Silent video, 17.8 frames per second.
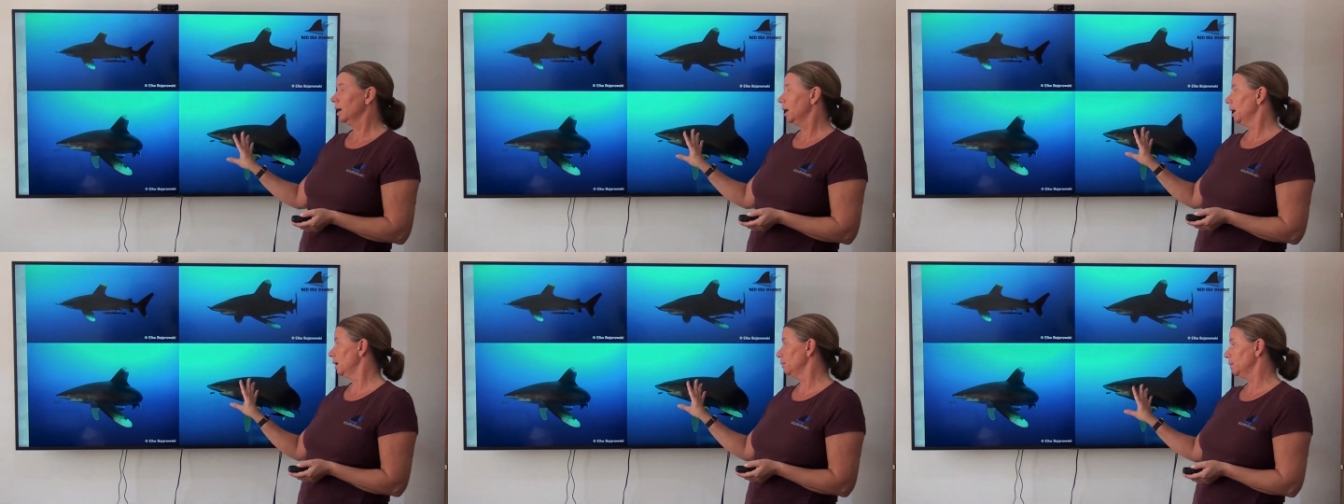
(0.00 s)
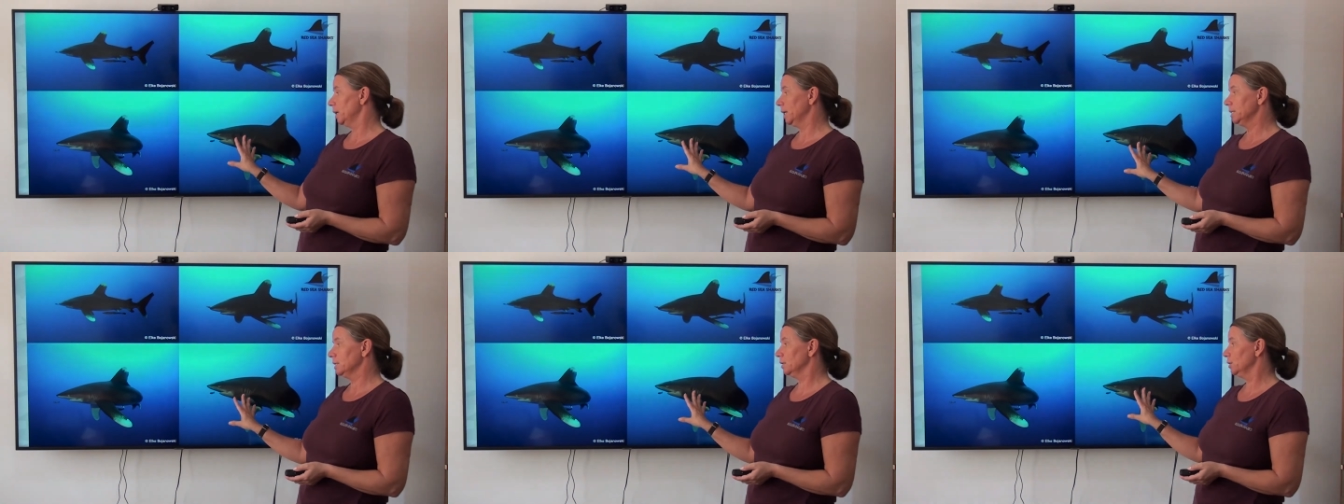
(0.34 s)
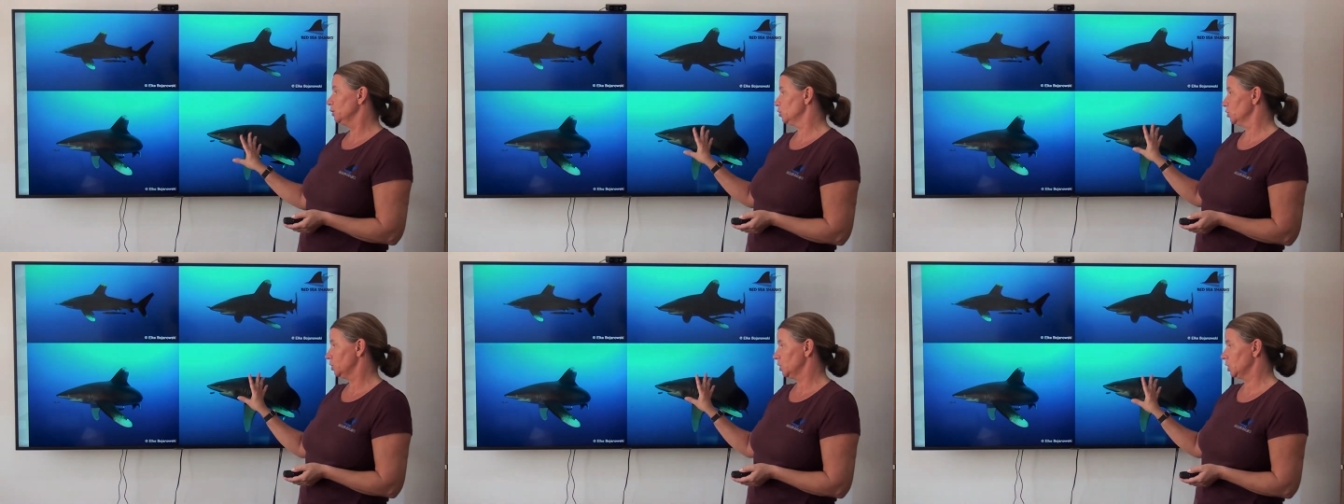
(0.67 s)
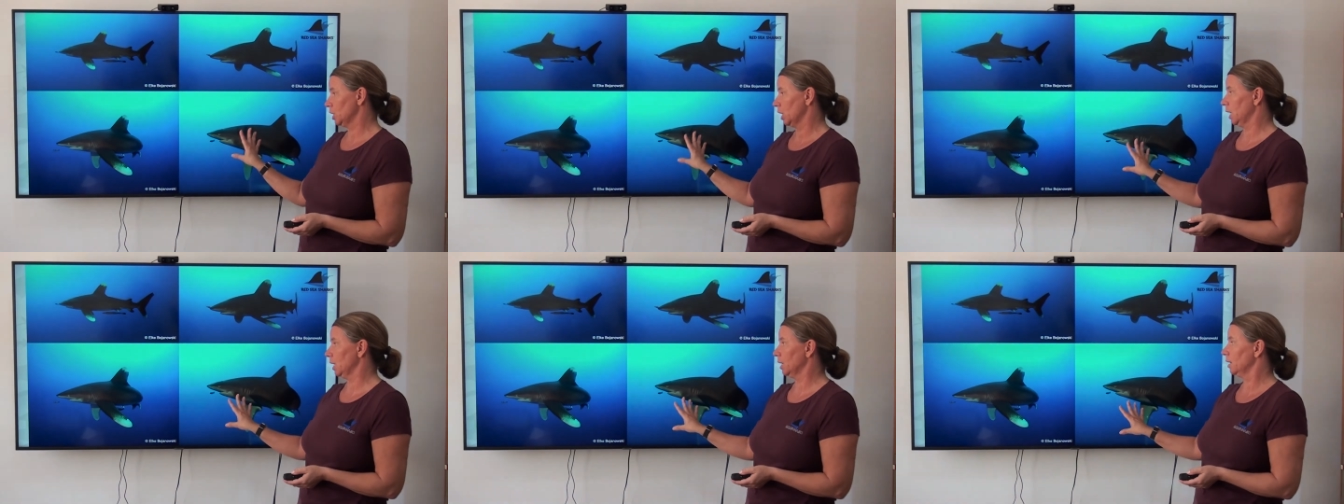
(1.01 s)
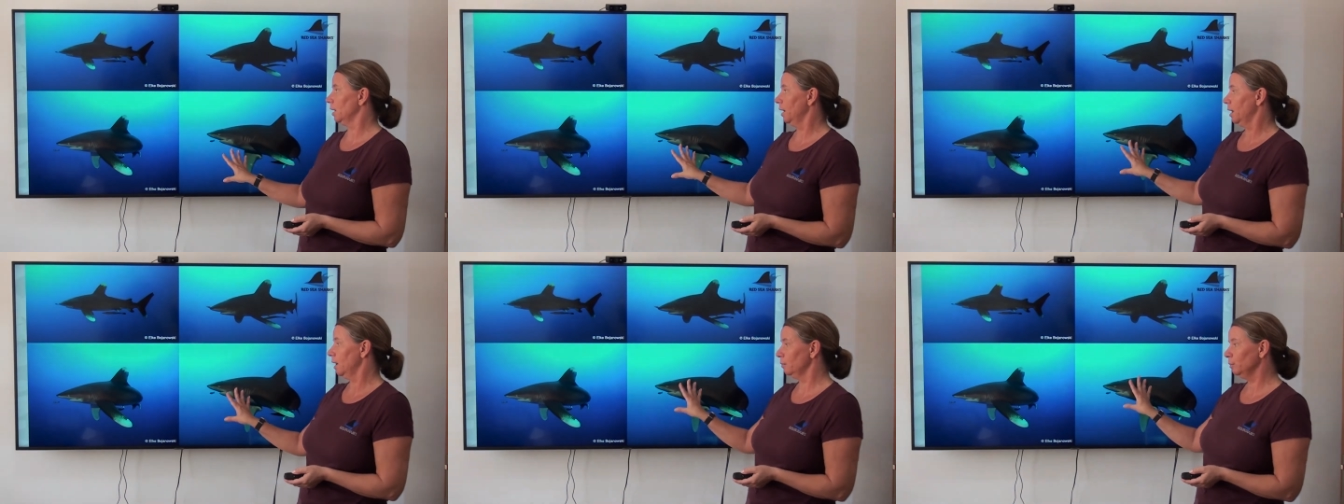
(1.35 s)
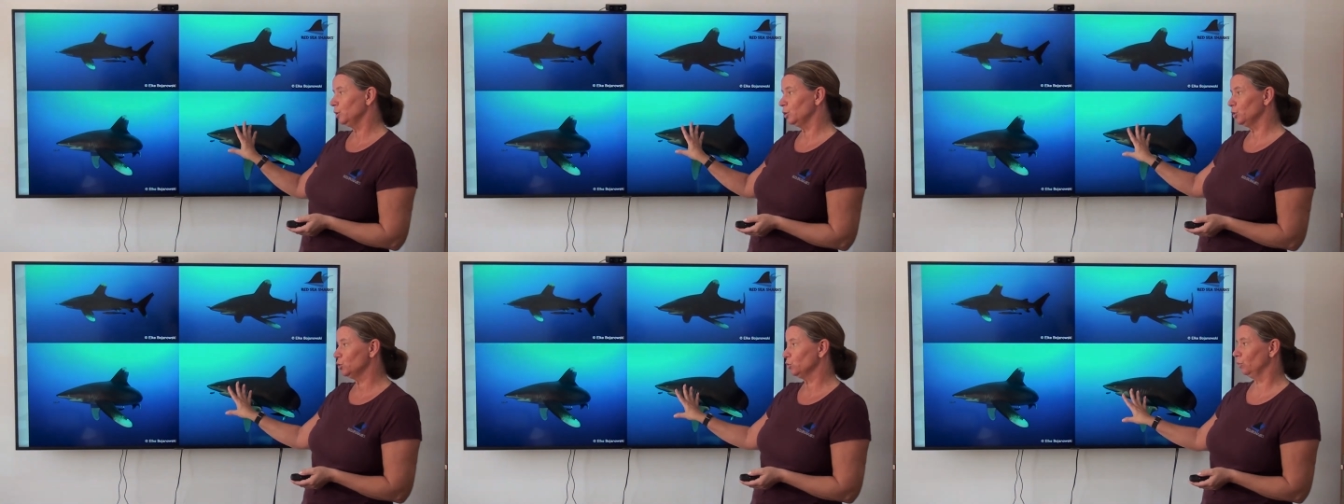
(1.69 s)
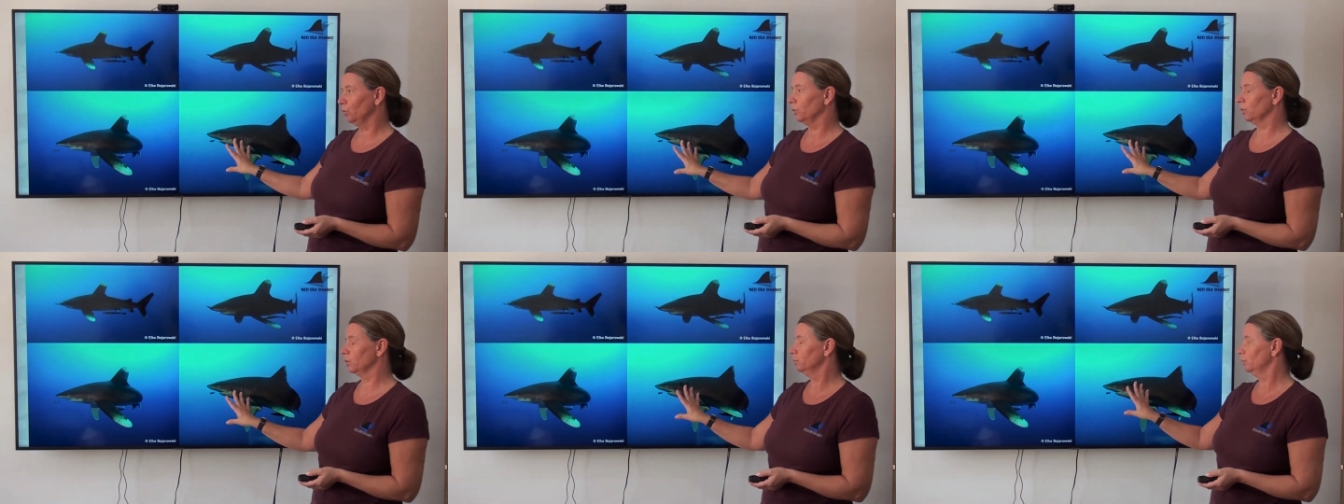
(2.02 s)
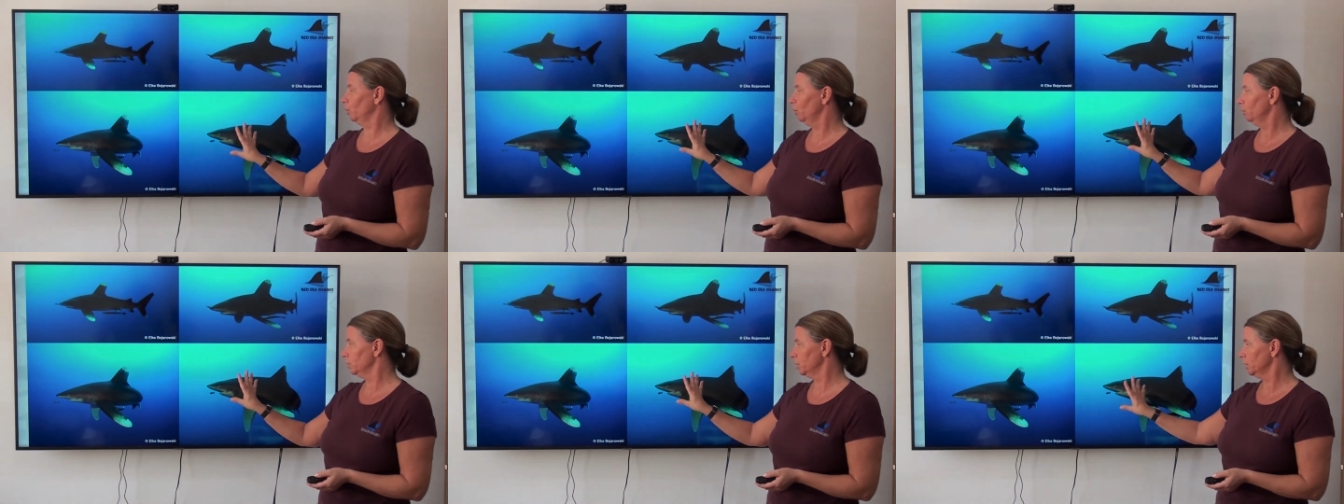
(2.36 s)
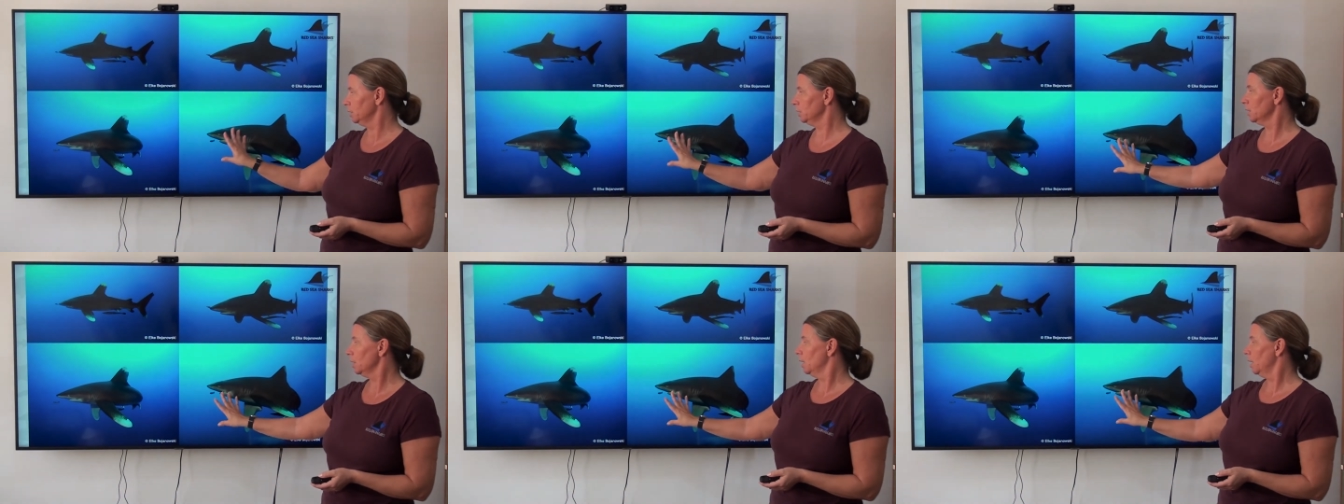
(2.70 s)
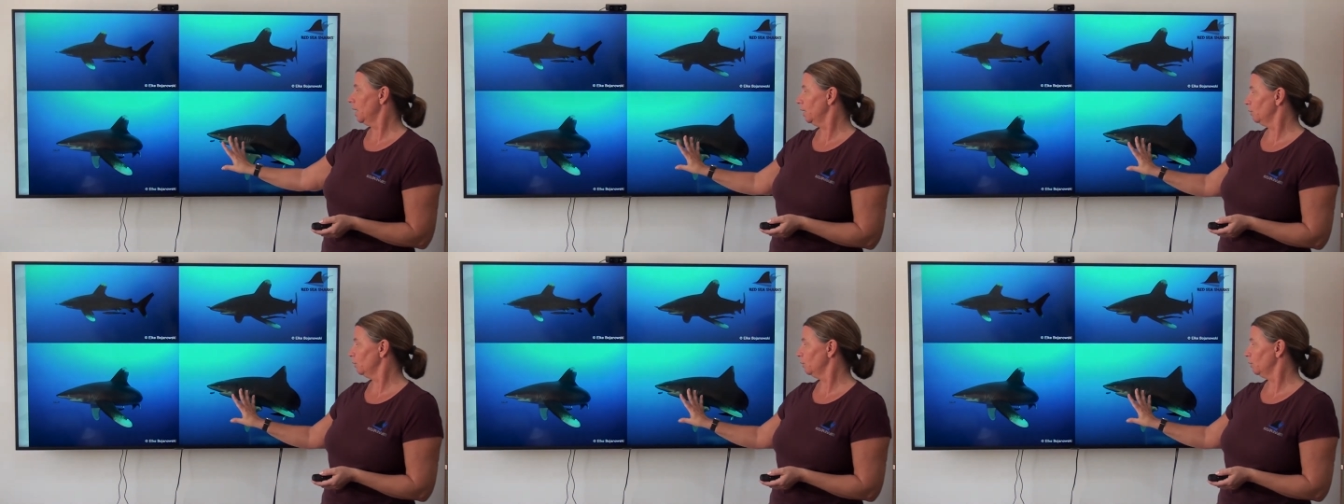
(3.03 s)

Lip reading: and basically just staying calm, enjoying the moment.